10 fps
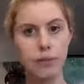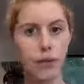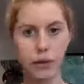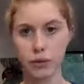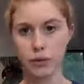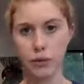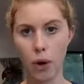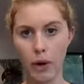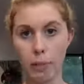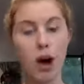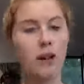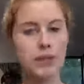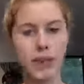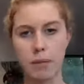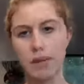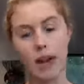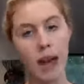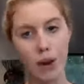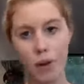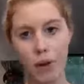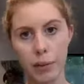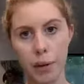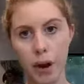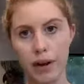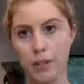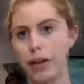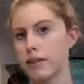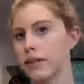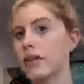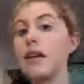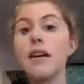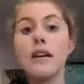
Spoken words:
For those of you growing in pots, that means high-quality potting mix.